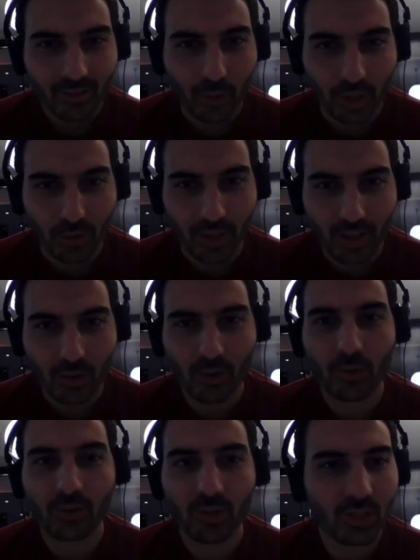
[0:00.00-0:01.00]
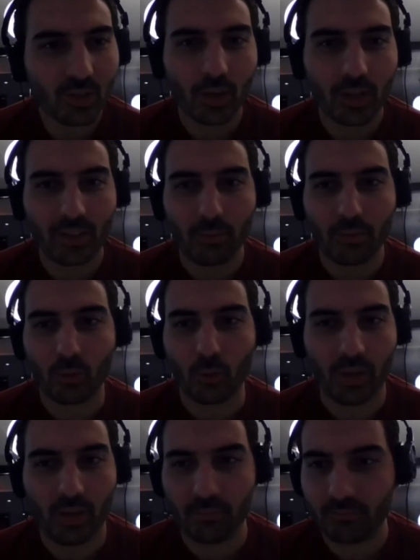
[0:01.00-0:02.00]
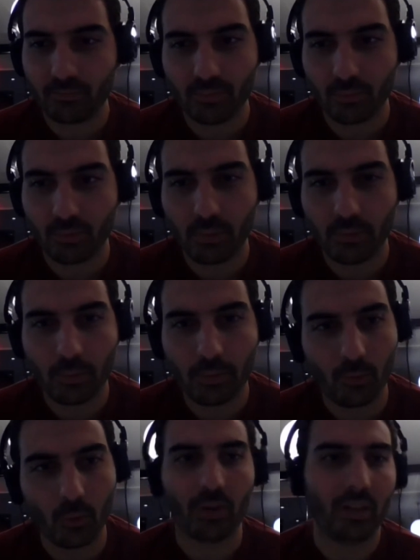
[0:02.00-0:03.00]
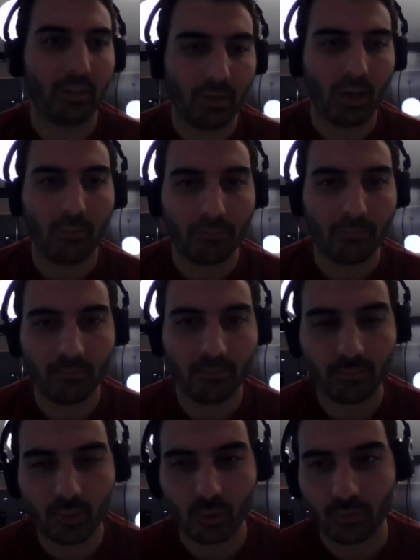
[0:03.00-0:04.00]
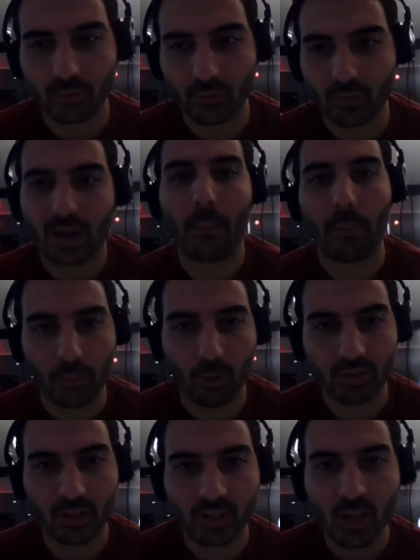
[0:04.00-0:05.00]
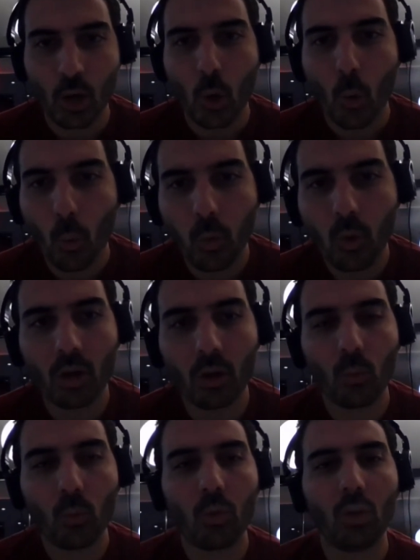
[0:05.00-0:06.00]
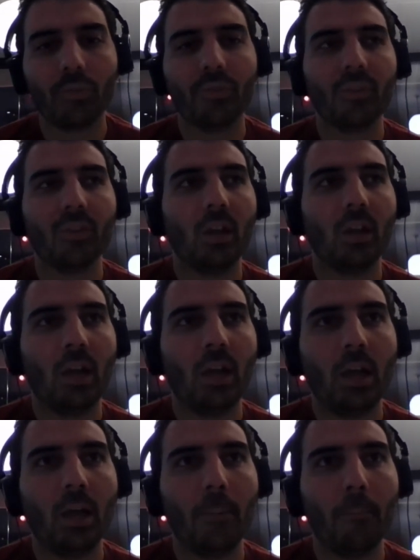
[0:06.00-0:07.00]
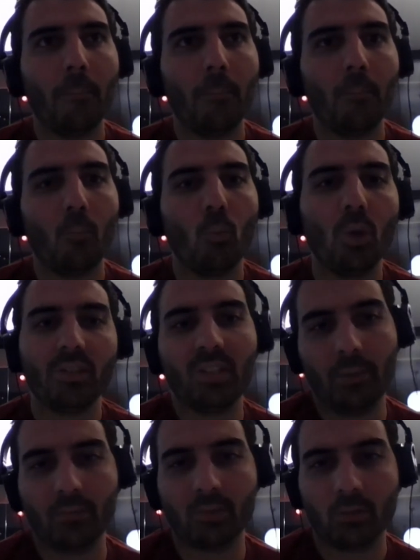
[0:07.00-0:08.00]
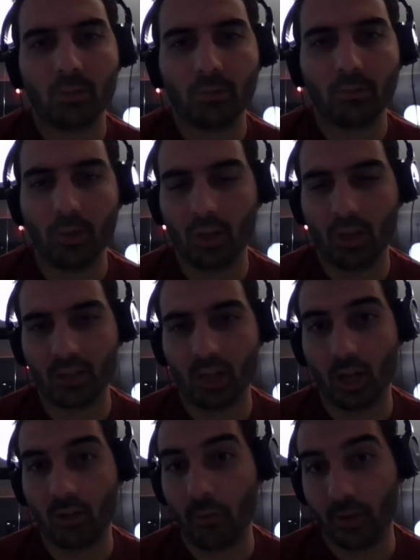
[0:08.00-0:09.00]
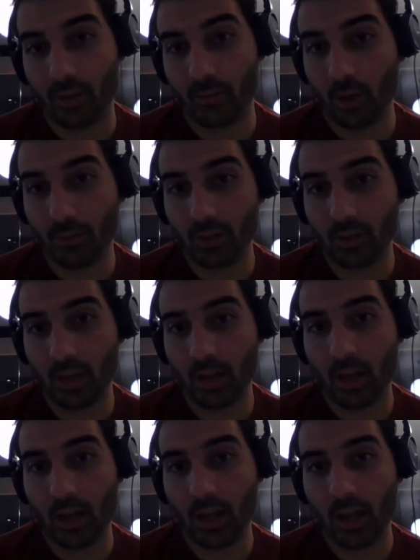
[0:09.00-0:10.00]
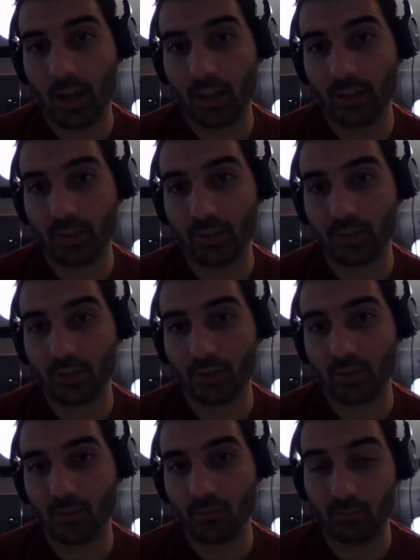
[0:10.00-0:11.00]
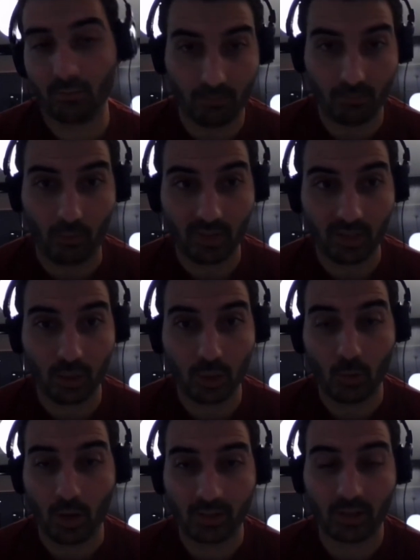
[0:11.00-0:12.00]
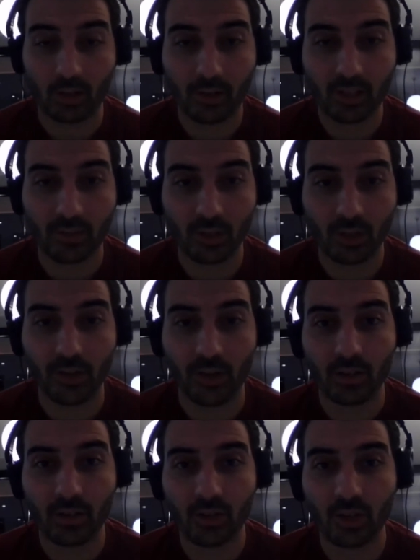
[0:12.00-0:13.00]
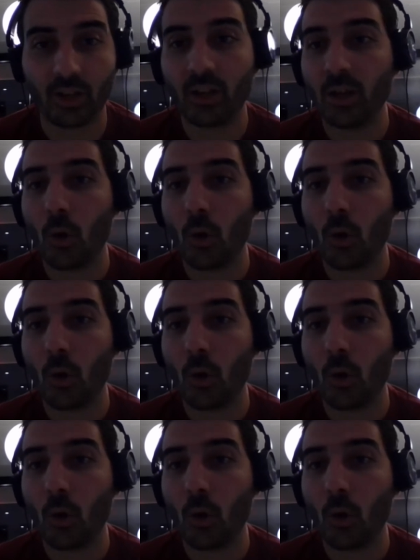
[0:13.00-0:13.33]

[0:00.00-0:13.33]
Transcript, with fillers: We know that. Mm-hmm. Just quickly then, before we before before really uh, sort of wrap up the podcast, what what um, what teams for you guys are growing at the moment. And obviously, you as the director of engineering, Jay,